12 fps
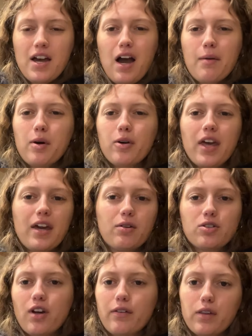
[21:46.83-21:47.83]
I'm okay
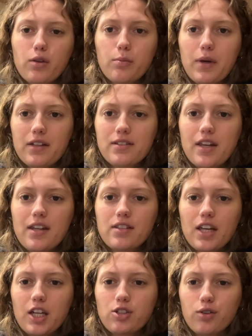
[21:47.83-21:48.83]
with driving through big cities.
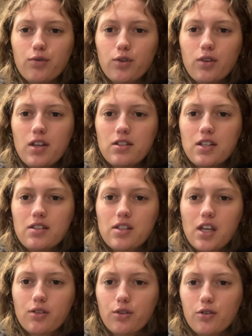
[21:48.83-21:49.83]
Like I drove through this in
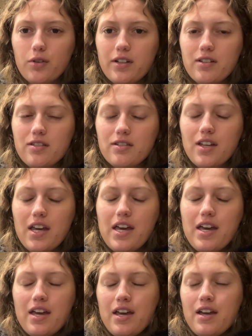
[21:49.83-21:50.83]
St. Louis.
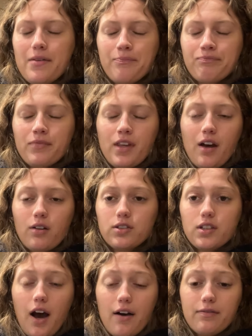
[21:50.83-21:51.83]
That was
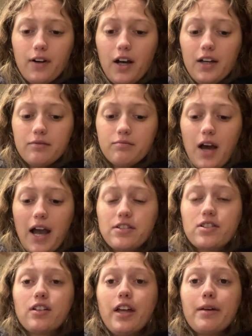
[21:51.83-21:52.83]
not fun. I
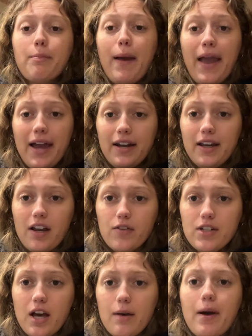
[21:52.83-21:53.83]
still like panic every
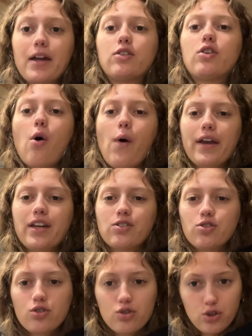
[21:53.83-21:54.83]
time. I know I
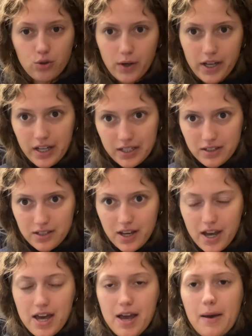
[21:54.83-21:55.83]
can do it,
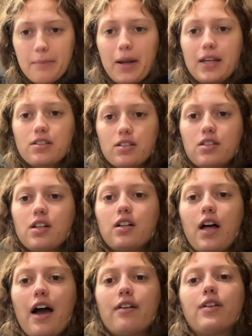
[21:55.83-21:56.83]
but I still
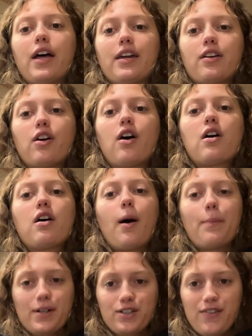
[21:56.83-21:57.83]
have like a
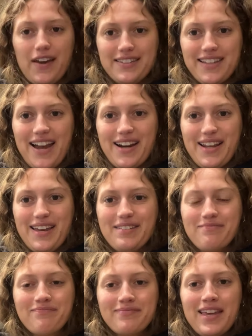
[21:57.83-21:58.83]
bunch of anxiety
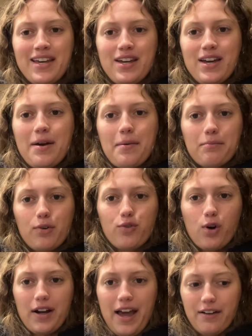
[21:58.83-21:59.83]

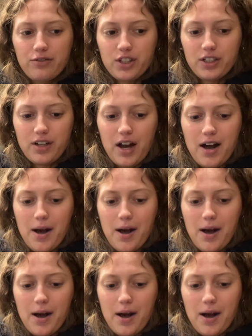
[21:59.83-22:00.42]
before and after.